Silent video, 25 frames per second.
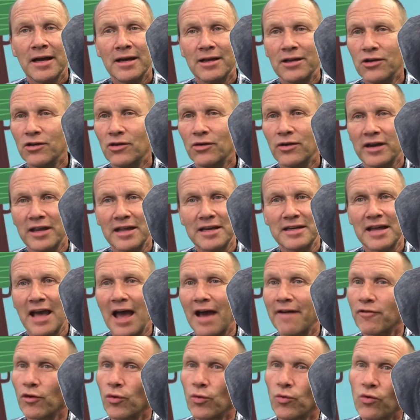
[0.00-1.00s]
You don't need to
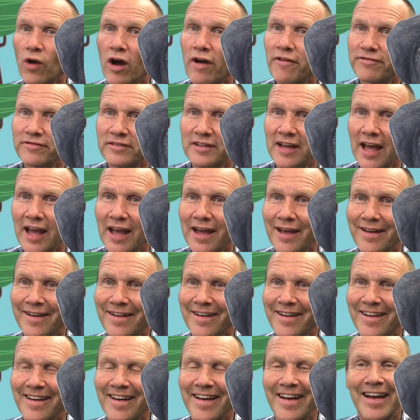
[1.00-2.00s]
have a rough day.
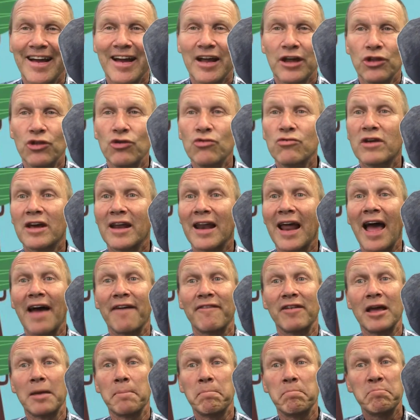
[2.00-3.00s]
You can
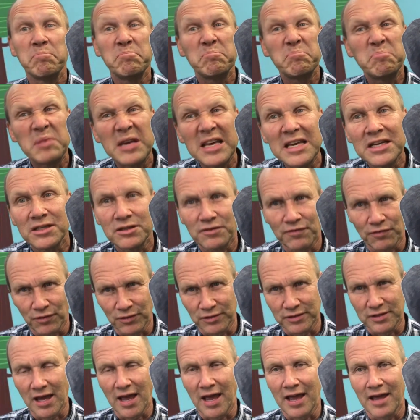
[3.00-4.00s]
have a peaceful
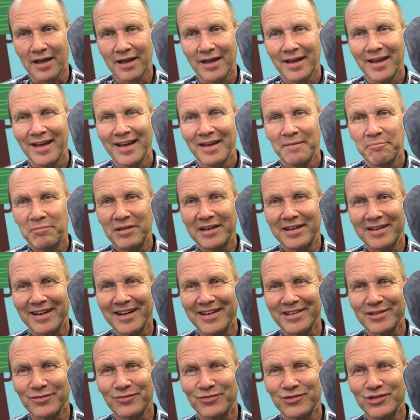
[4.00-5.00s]
day
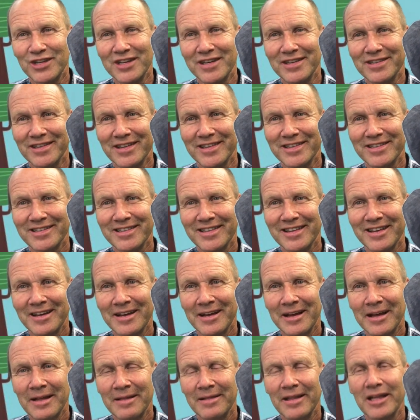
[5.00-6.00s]
because of Jesus.
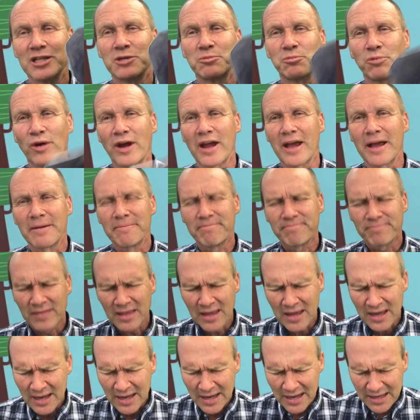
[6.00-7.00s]
Let's pray.
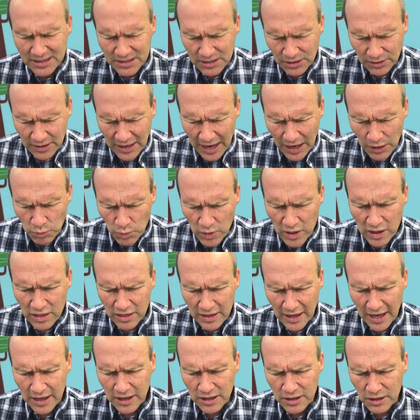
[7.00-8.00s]
Dear God, we
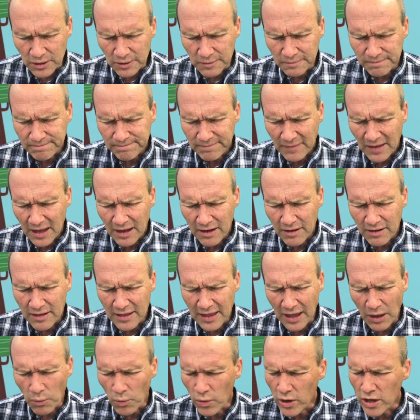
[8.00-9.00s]
thank you
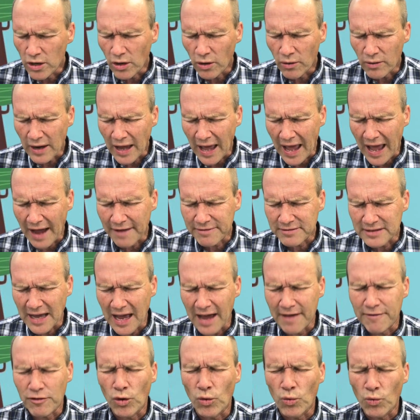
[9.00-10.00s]
that we don't have to
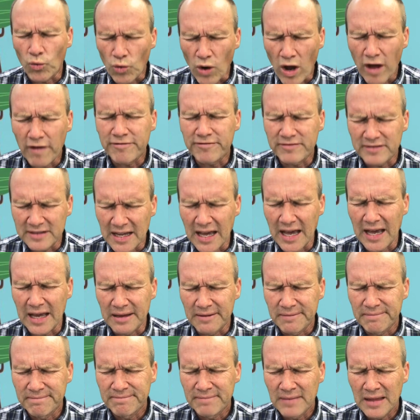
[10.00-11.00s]
have a rough day,
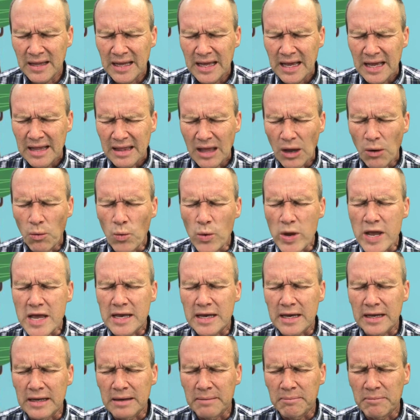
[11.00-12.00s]
that we
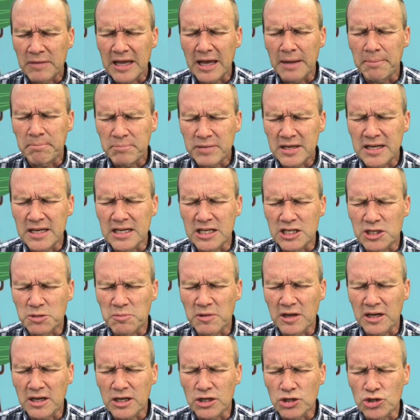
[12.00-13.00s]
can be at peace
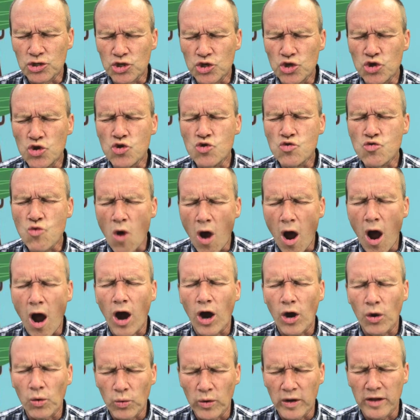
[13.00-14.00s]
because you
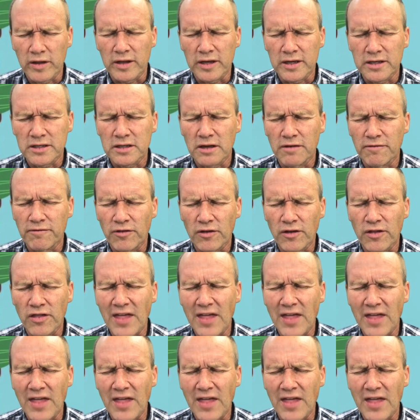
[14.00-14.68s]
are with us, and for